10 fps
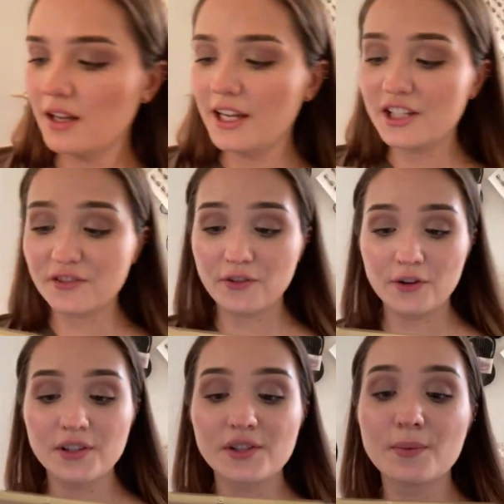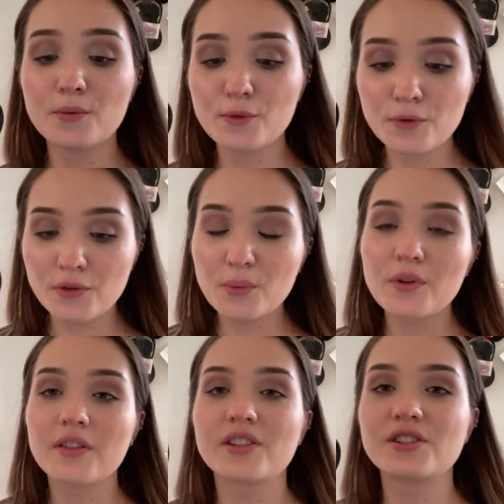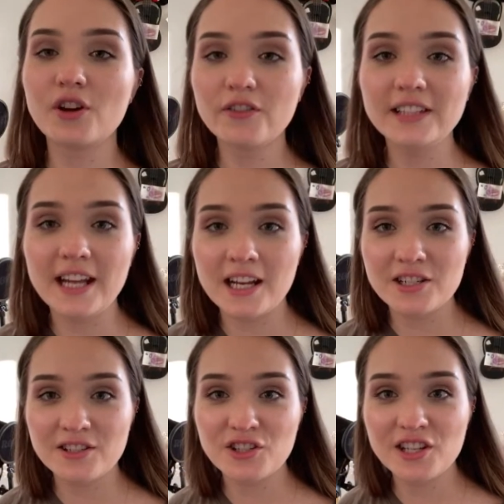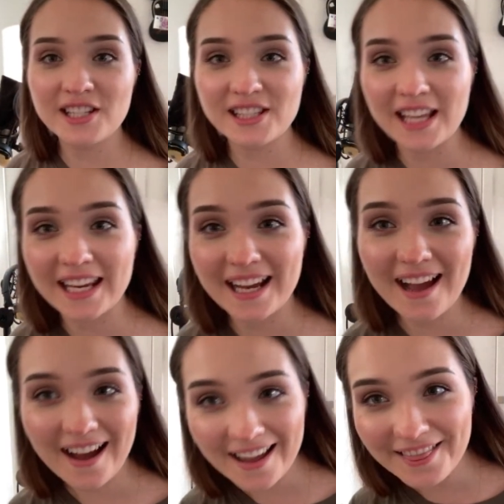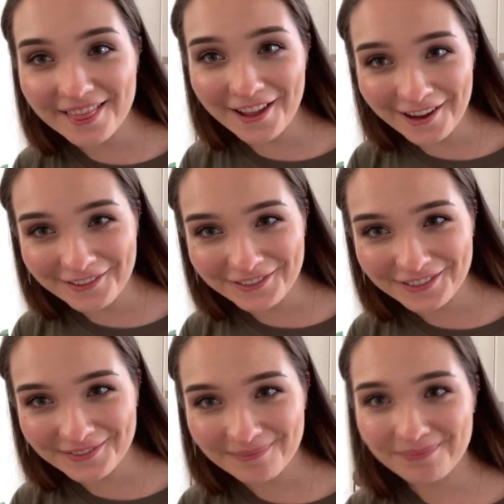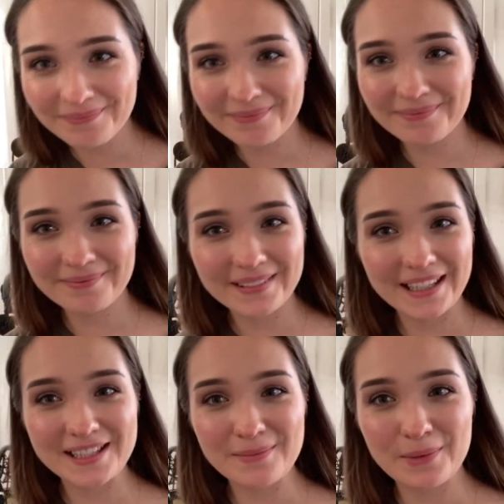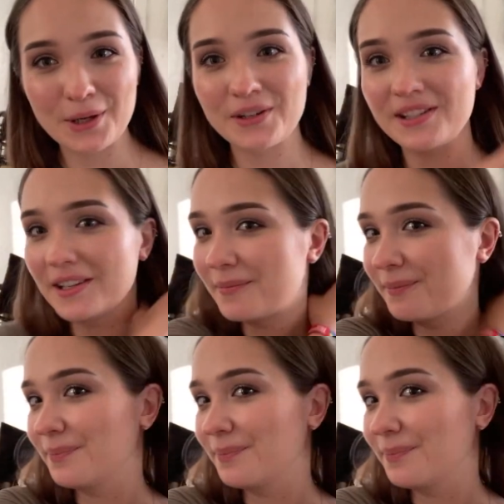is very smooth with soft edges, just like I love. It's embarrassing.